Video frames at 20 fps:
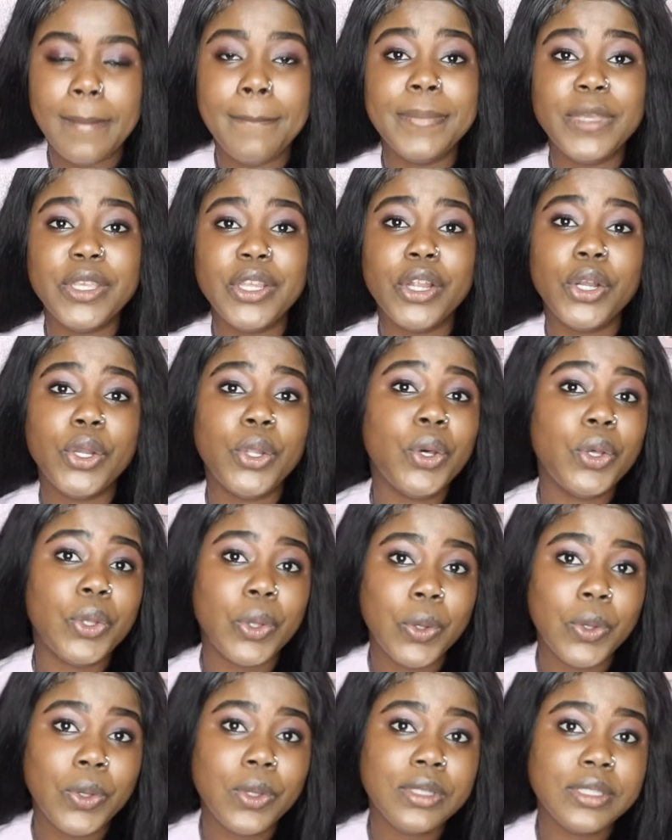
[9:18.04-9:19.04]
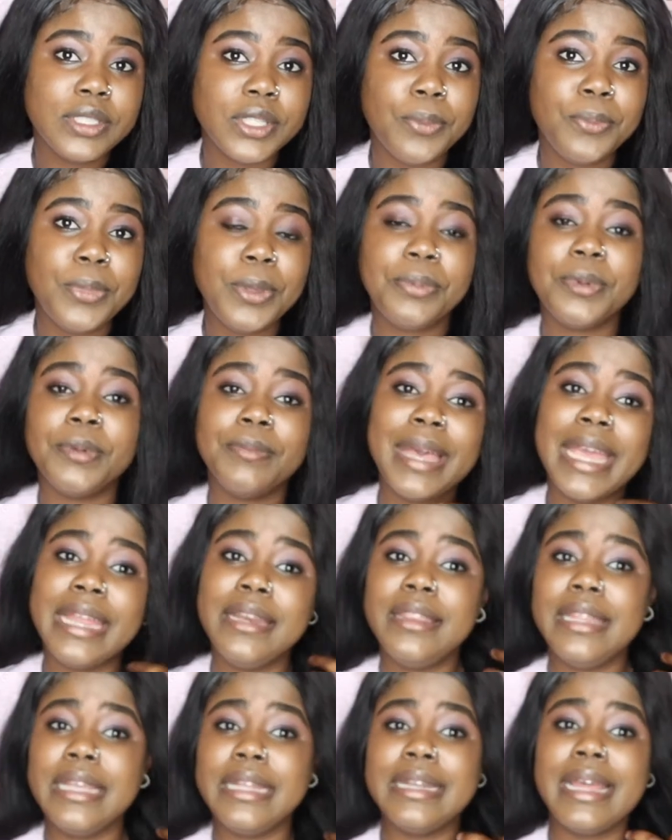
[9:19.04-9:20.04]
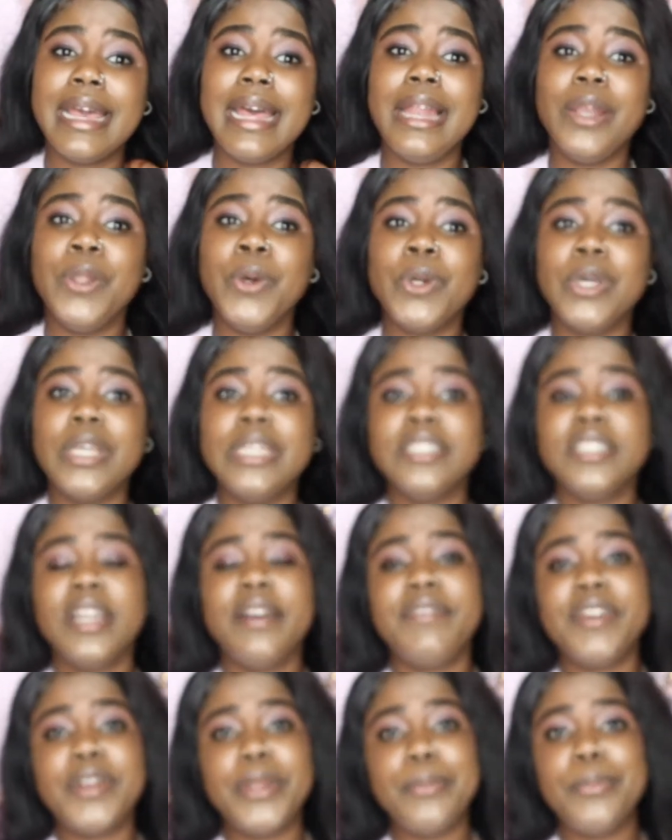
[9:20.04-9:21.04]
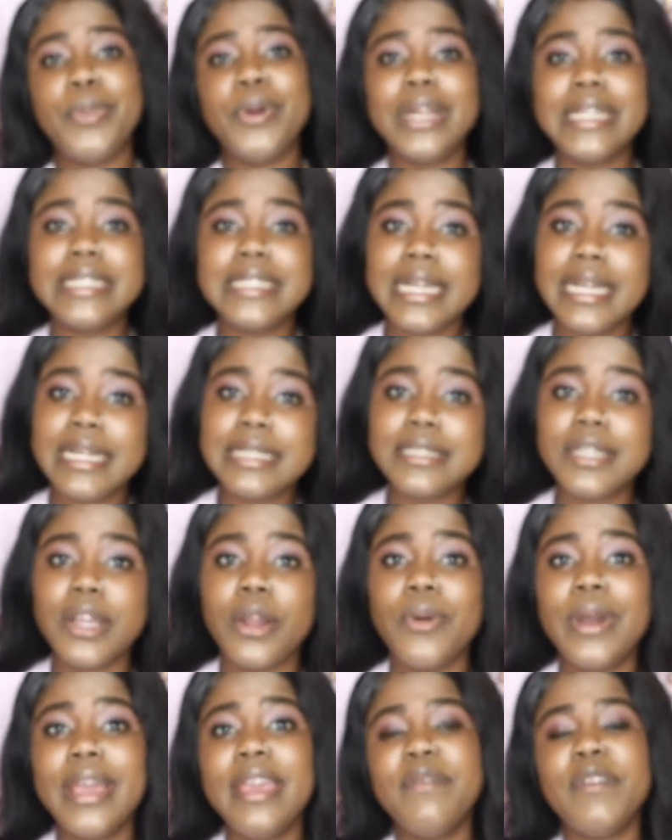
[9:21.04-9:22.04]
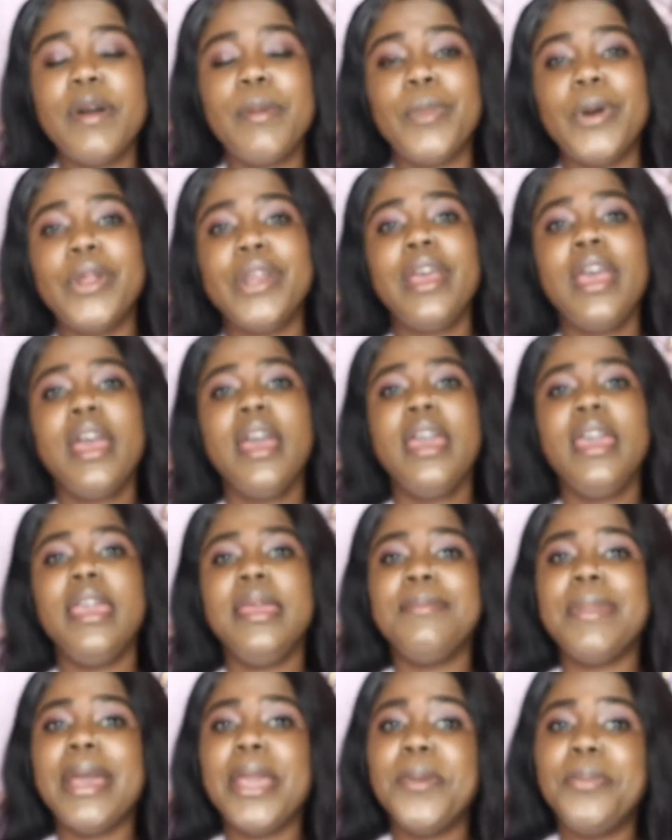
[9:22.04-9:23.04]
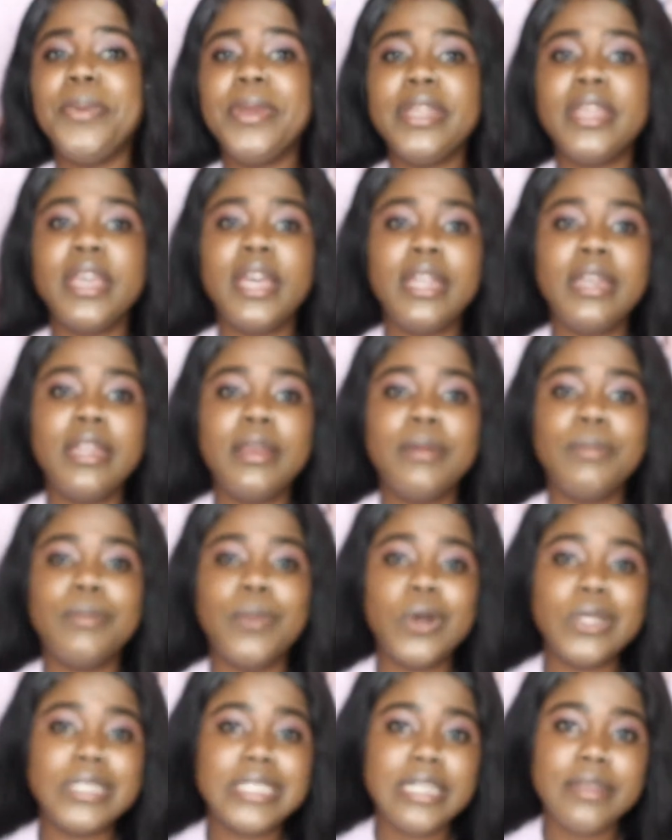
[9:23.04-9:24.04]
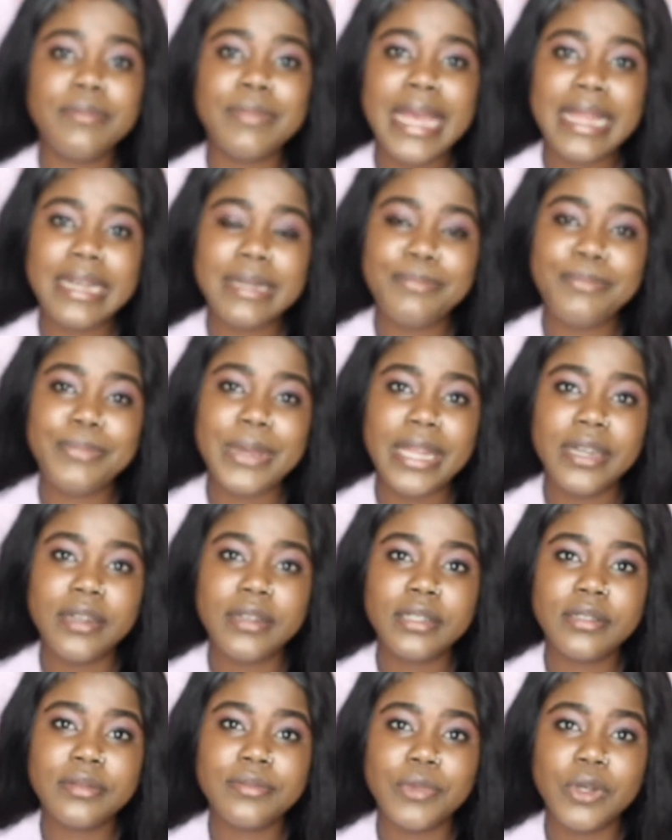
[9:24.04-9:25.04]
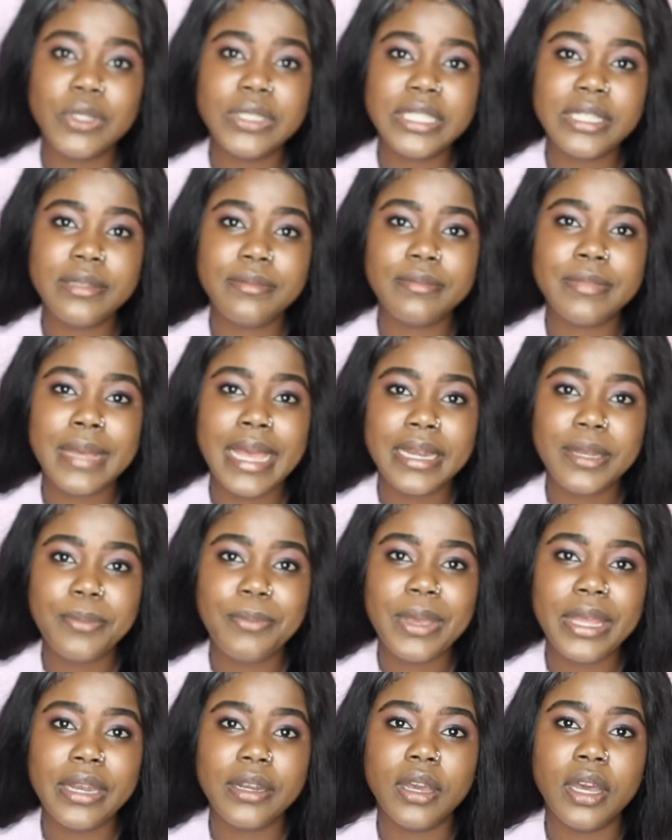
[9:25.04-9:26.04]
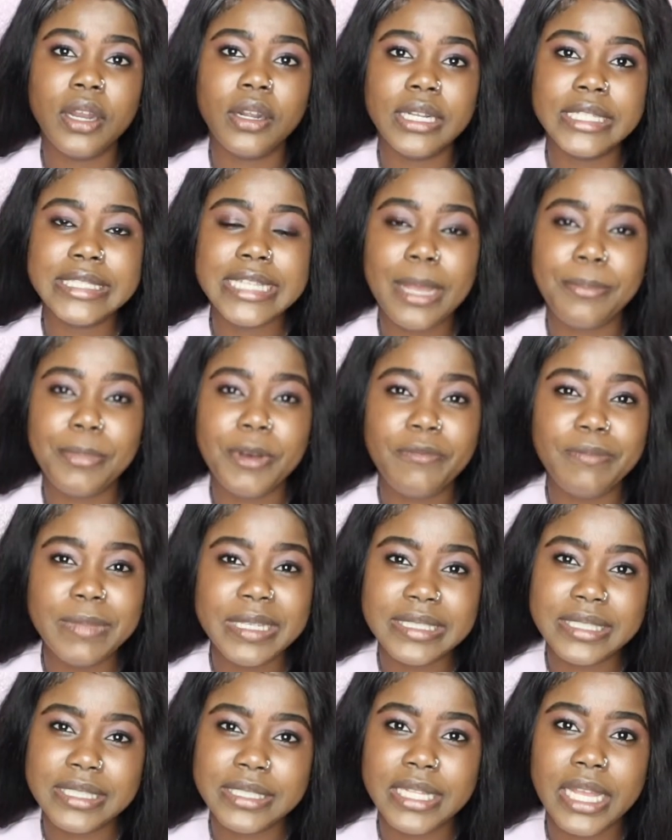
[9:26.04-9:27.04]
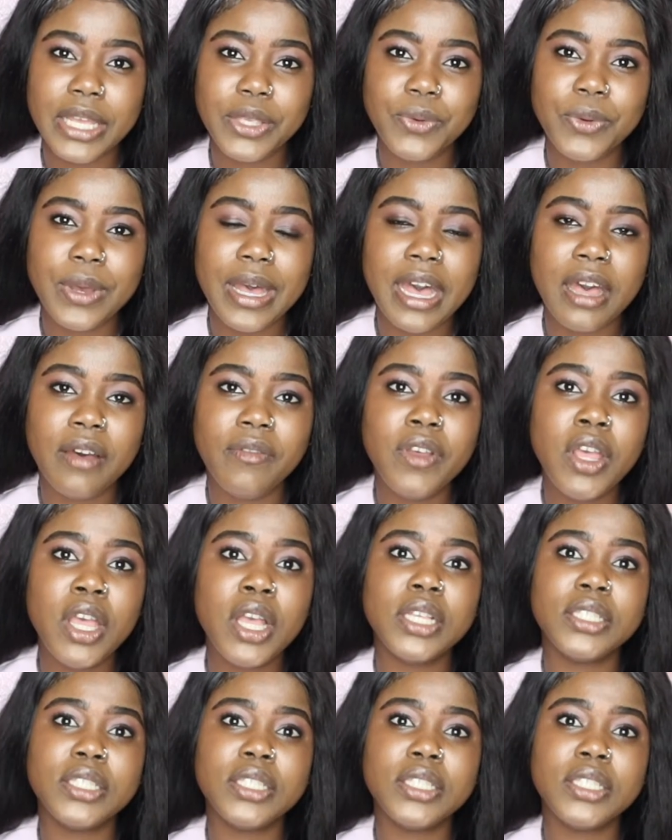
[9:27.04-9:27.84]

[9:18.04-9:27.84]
Your logo, some people might think that a logo is not very important or whatever, but in my opinion, mostly it might depend on the type of business that you have.